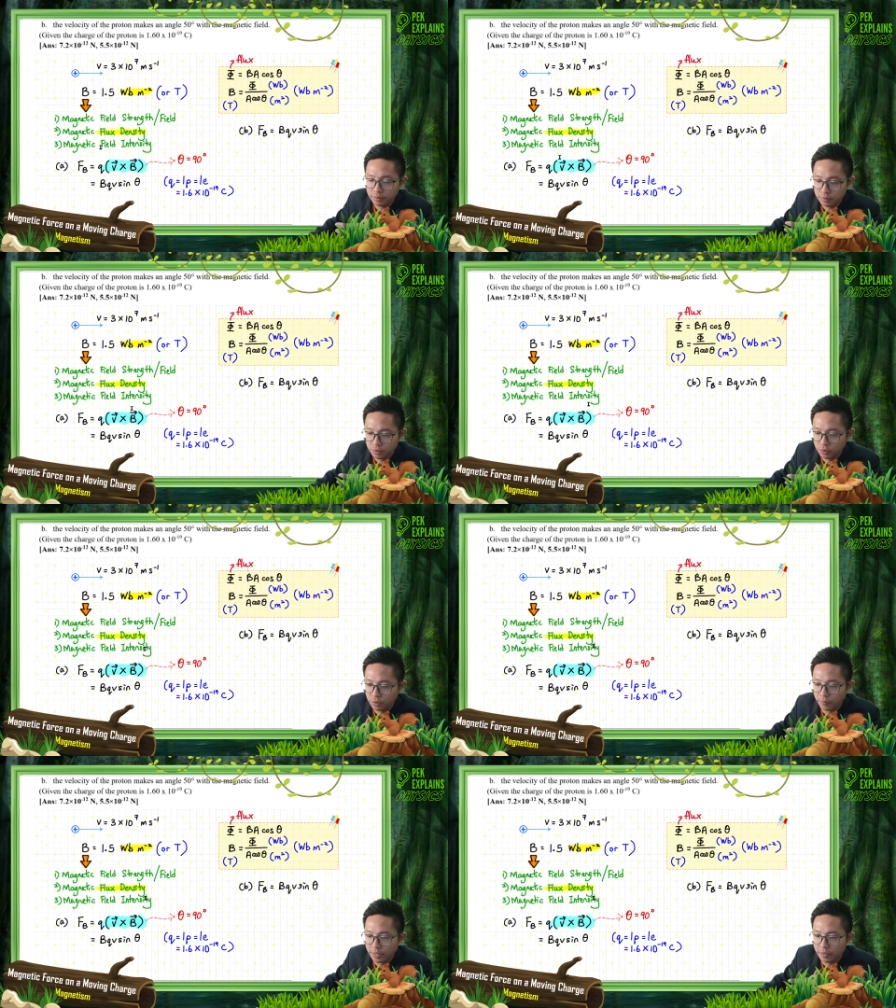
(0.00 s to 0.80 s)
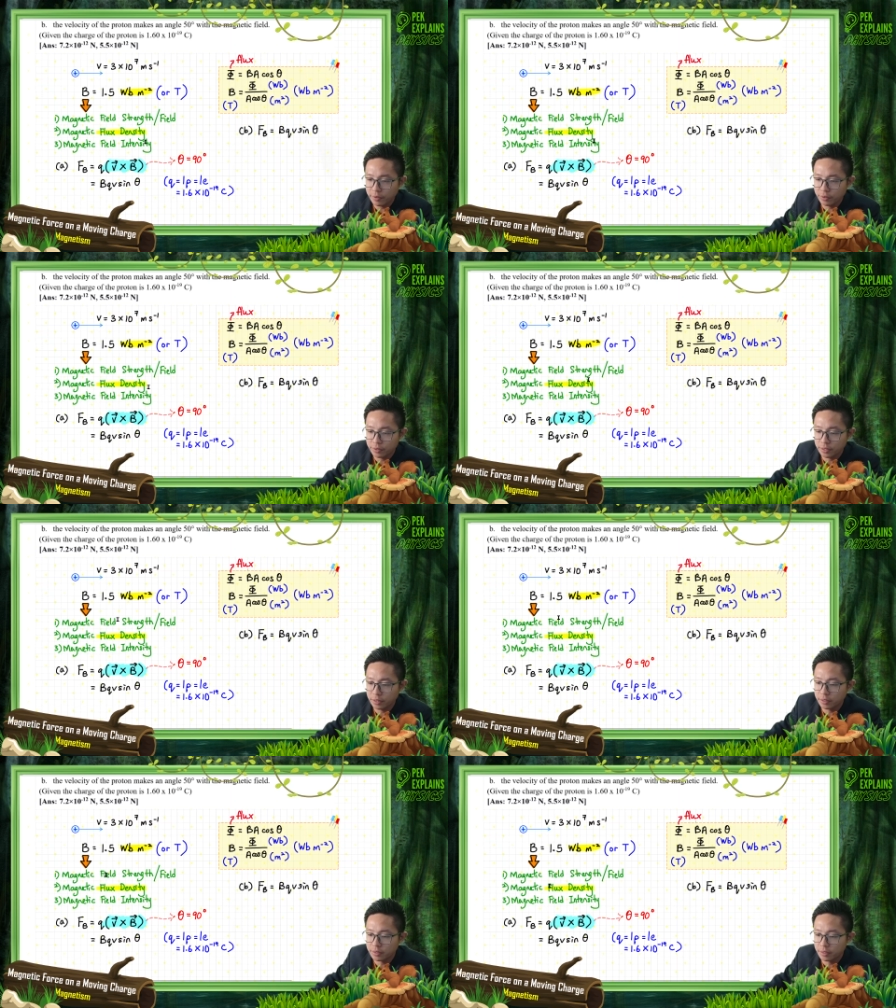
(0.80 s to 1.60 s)
so whenever you see
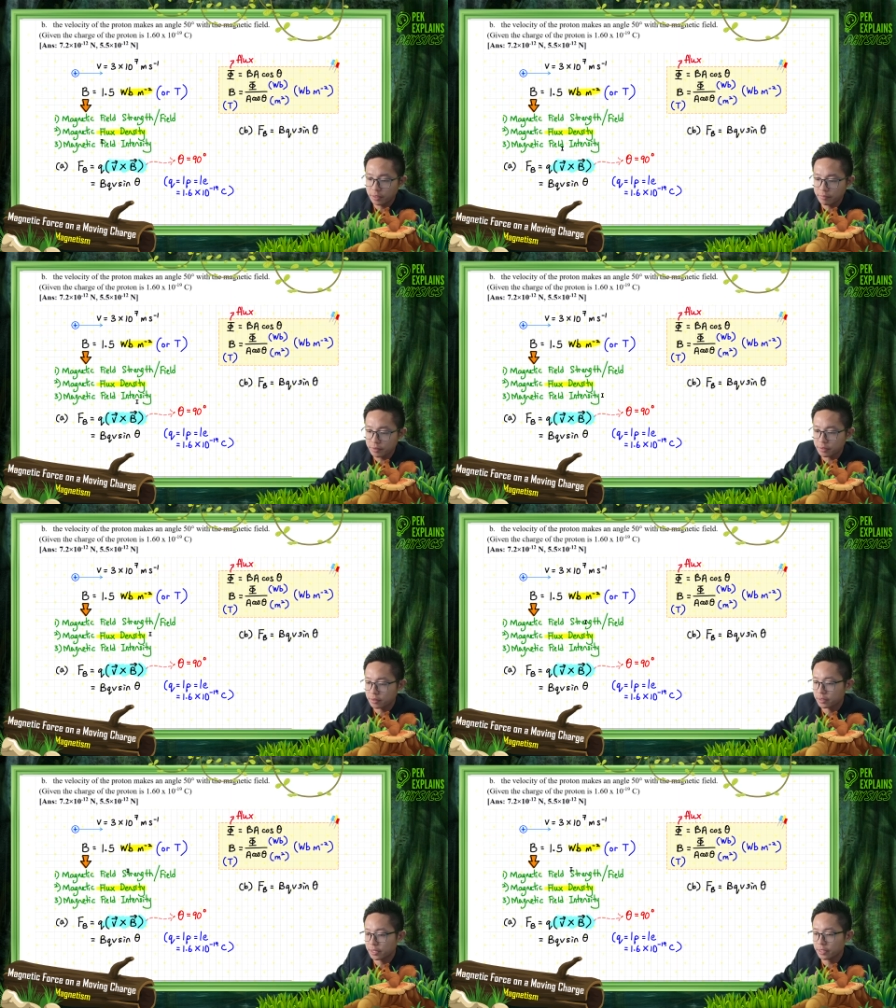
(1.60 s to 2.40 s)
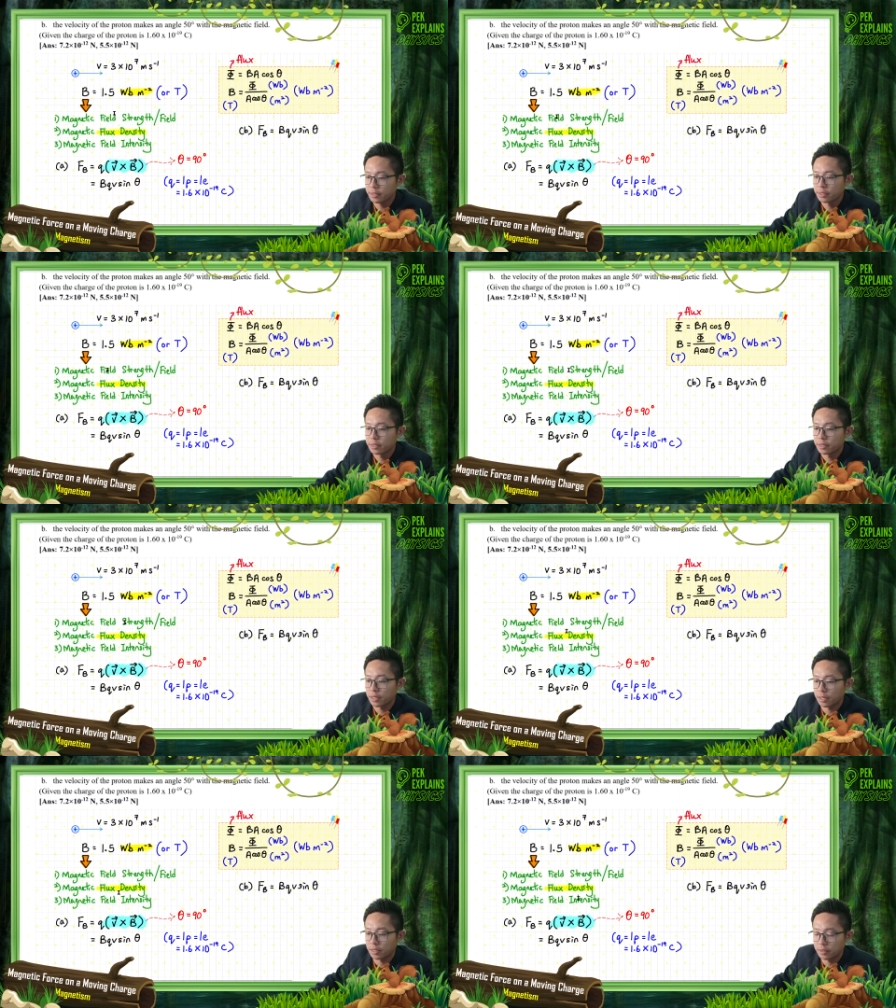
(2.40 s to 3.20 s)
these terms, yeah,
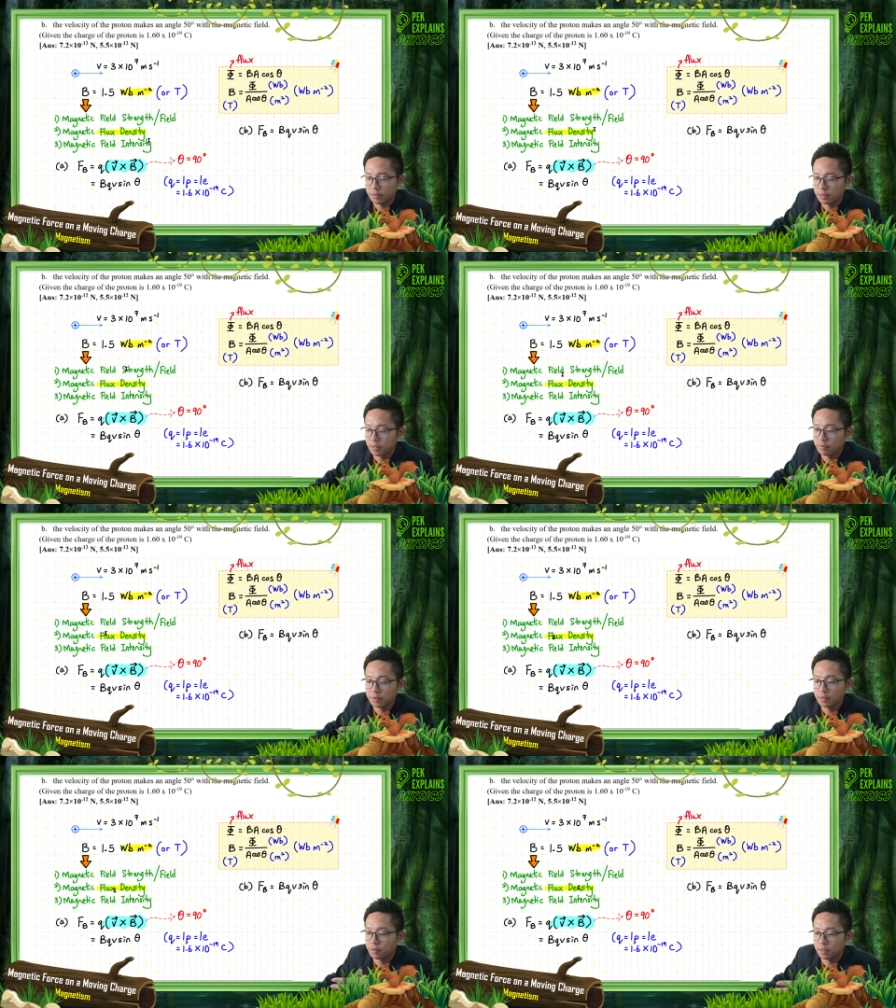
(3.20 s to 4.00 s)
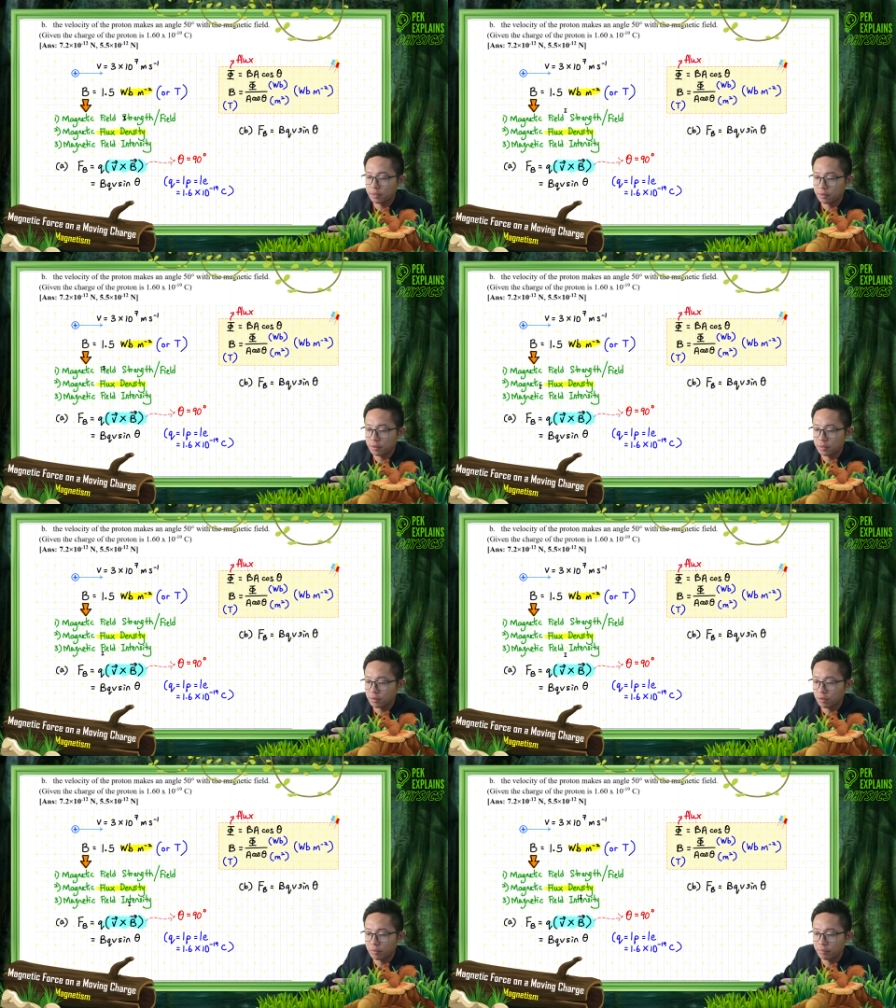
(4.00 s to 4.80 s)
these terms, this
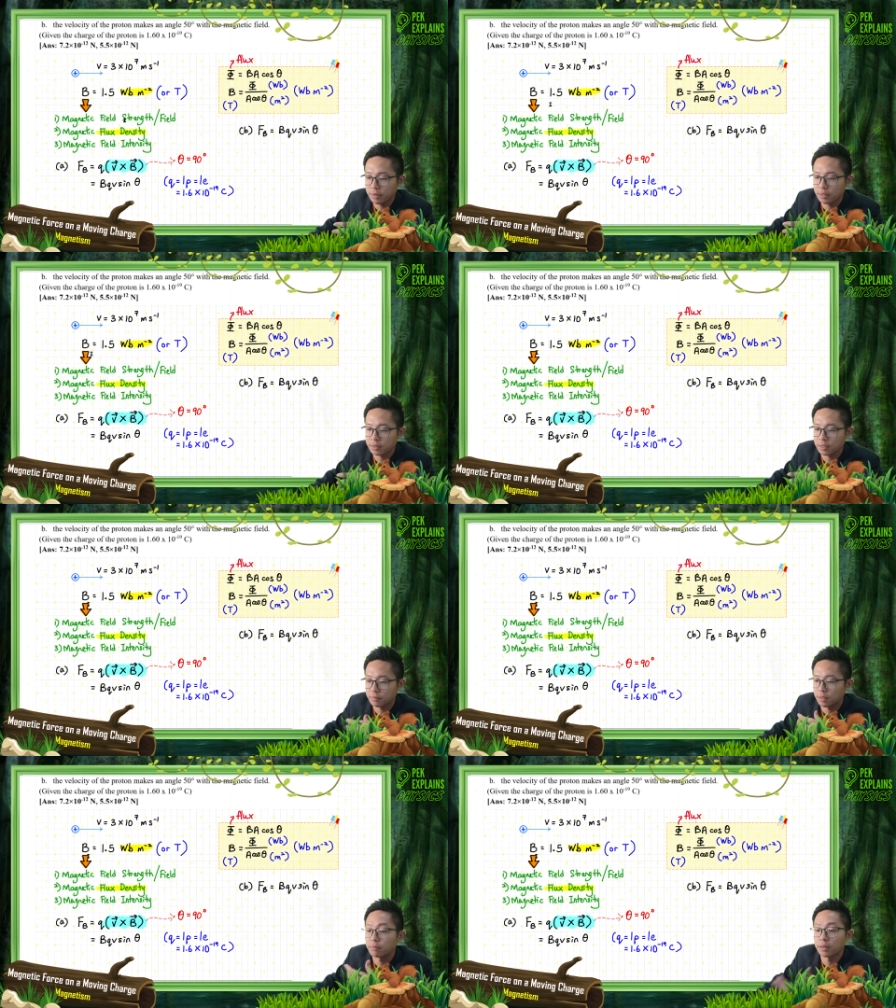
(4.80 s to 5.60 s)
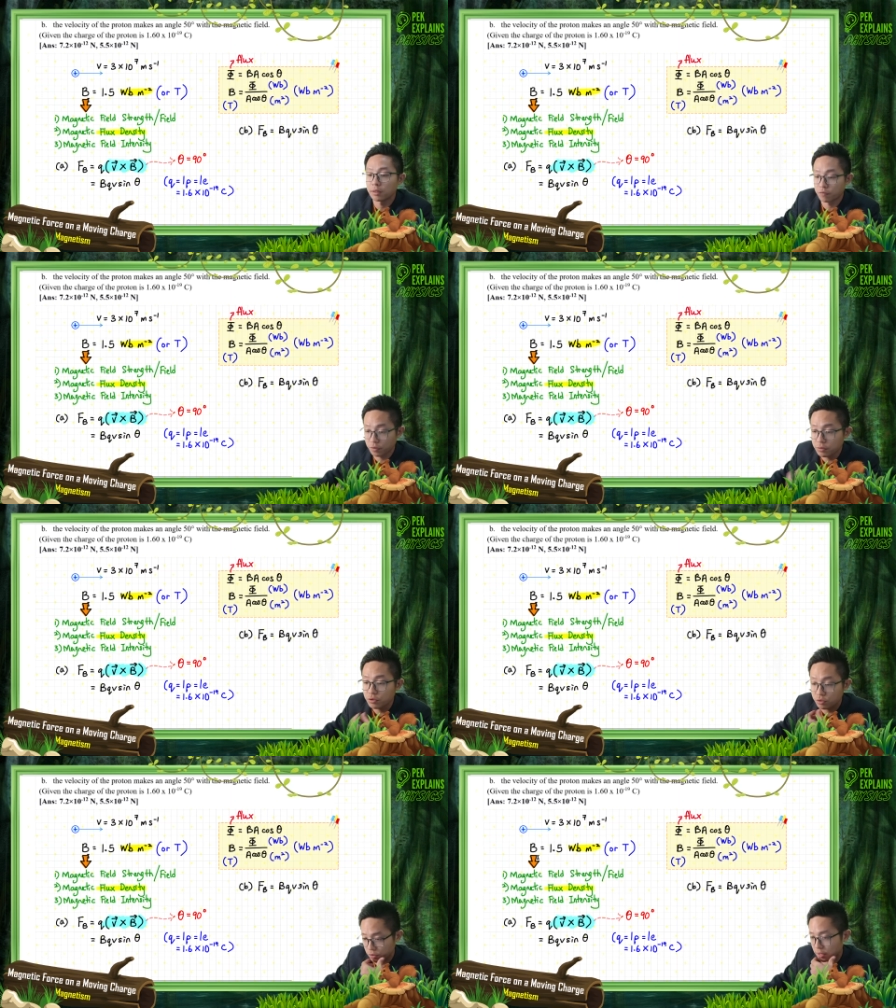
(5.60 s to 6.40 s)
all mean the same thing. Magnetic field
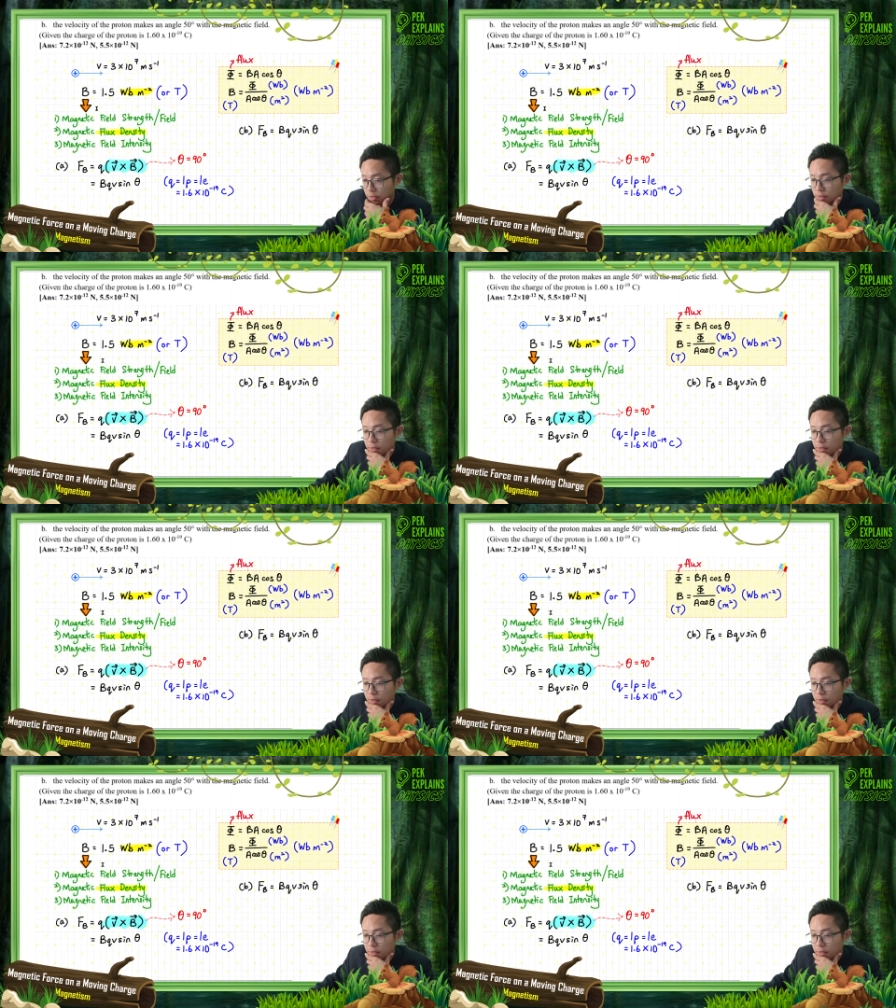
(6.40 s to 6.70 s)
strength.